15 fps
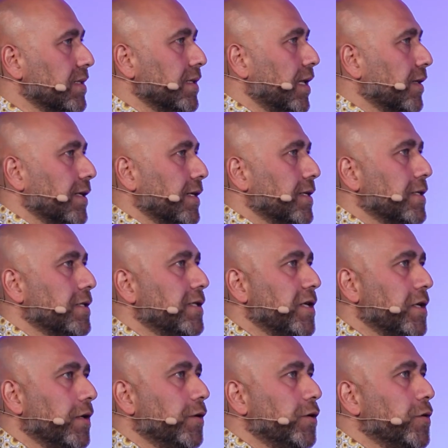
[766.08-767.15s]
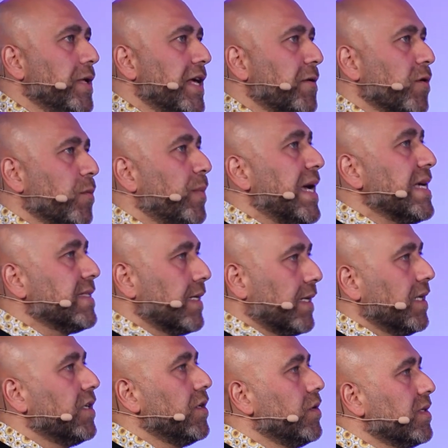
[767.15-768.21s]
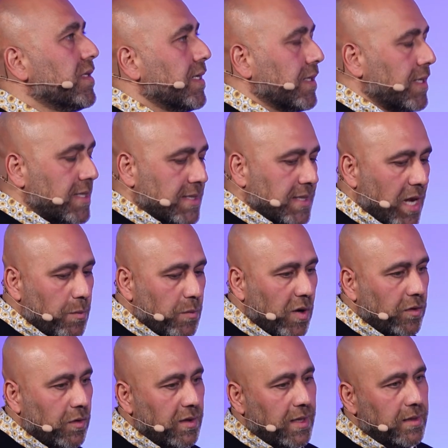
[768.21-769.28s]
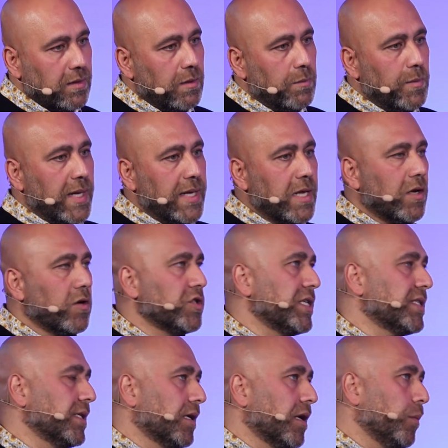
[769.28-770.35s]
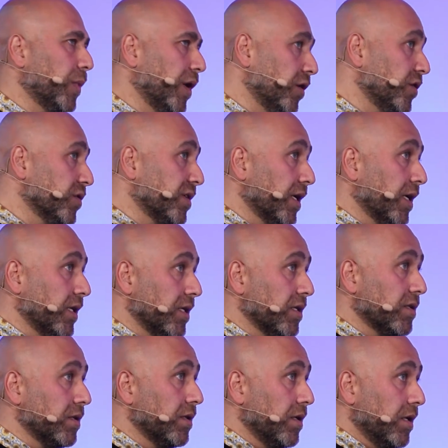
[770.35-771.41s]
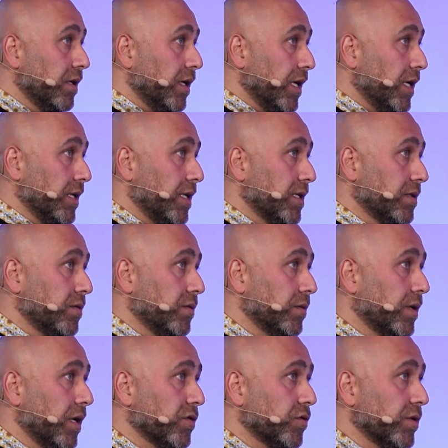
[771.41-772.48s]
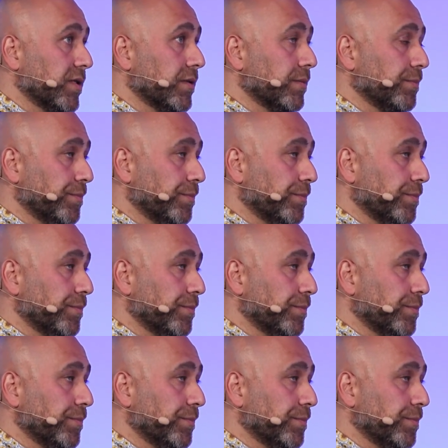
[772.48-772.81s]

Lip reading: nothing unique. We're basically using the same model that many logistic companies are using in these two countries.